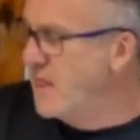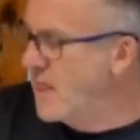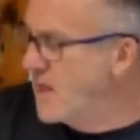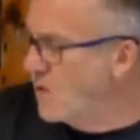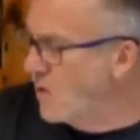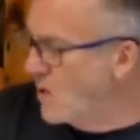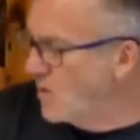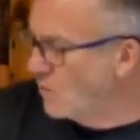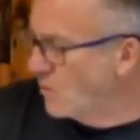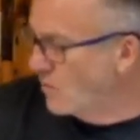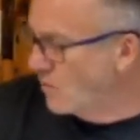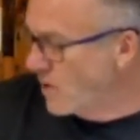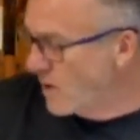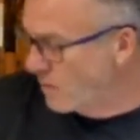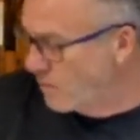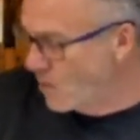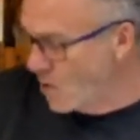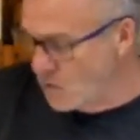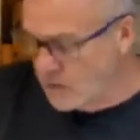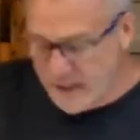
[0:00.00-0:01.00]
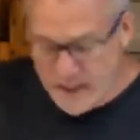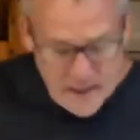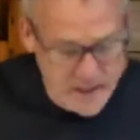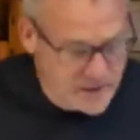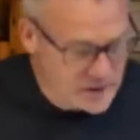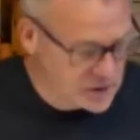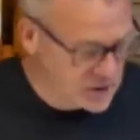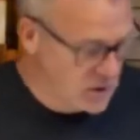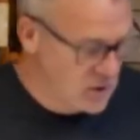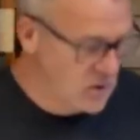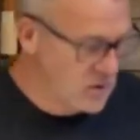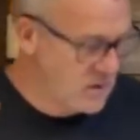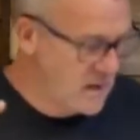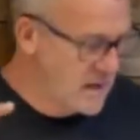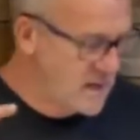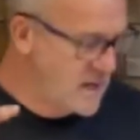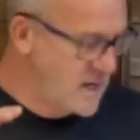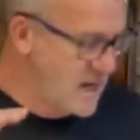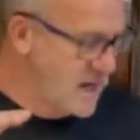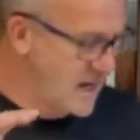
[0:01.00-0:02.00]
When we were broken into
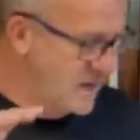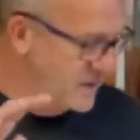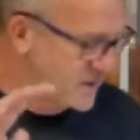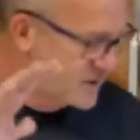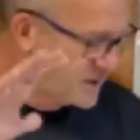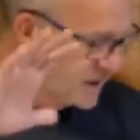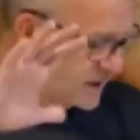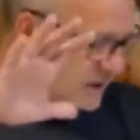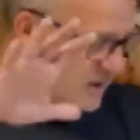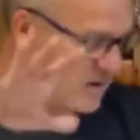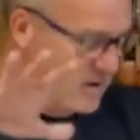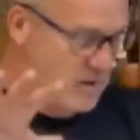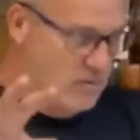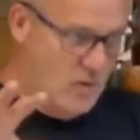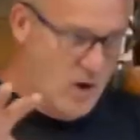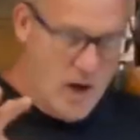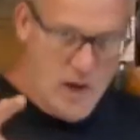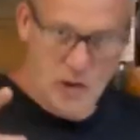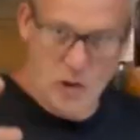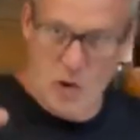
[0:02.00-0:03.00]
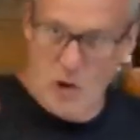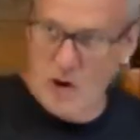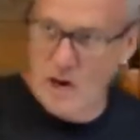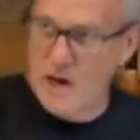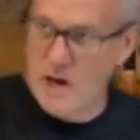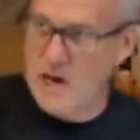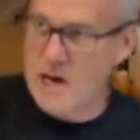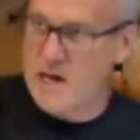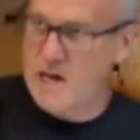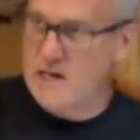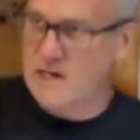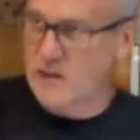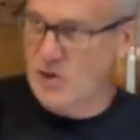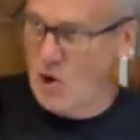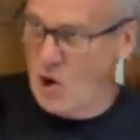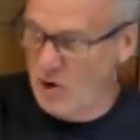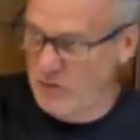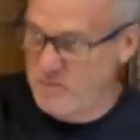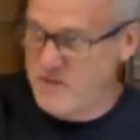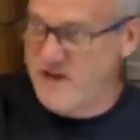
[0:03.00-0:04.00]
and suddenly Laura
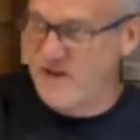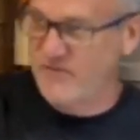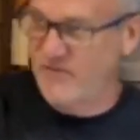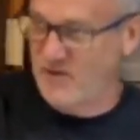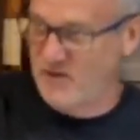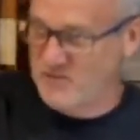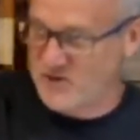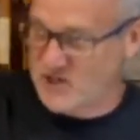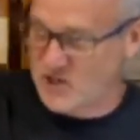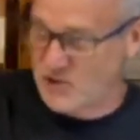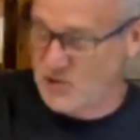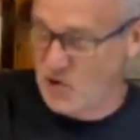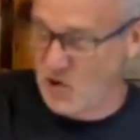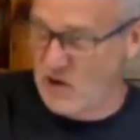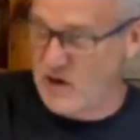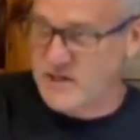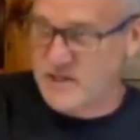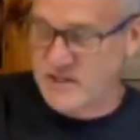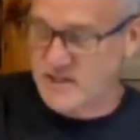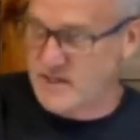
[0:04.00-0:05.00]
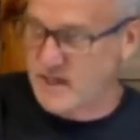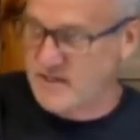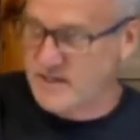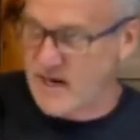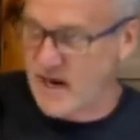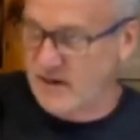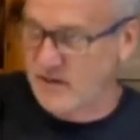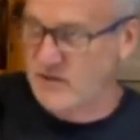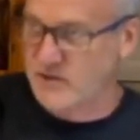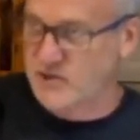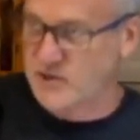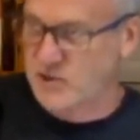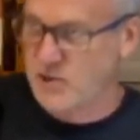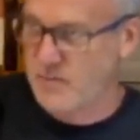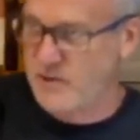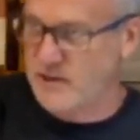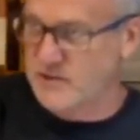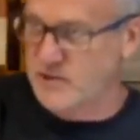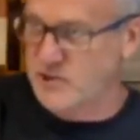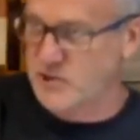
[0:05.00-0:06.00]
called me from the storage and said, Tiger, there's two
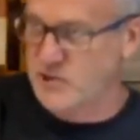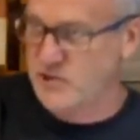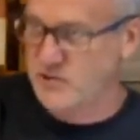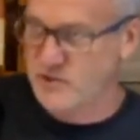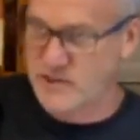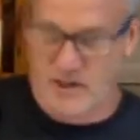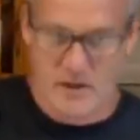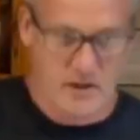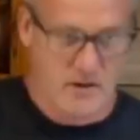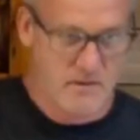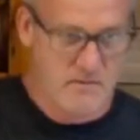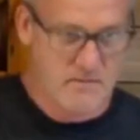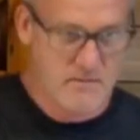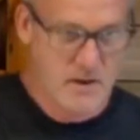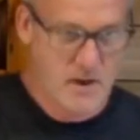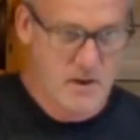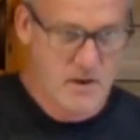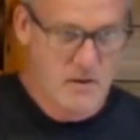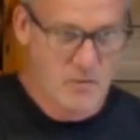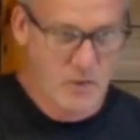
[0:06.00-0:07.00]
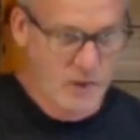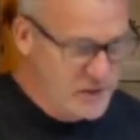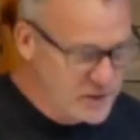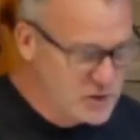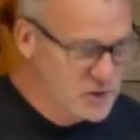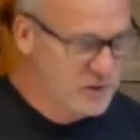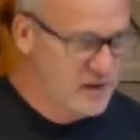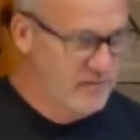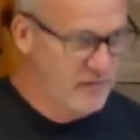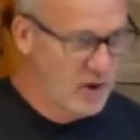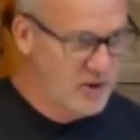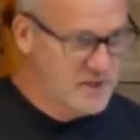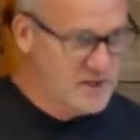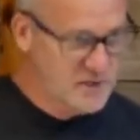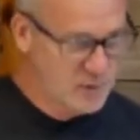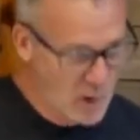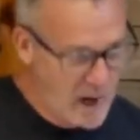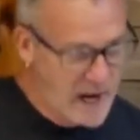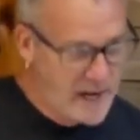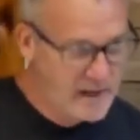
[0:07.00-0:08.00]
pairs of shoes here. When did you give all these
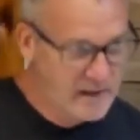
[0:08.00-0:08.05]
away?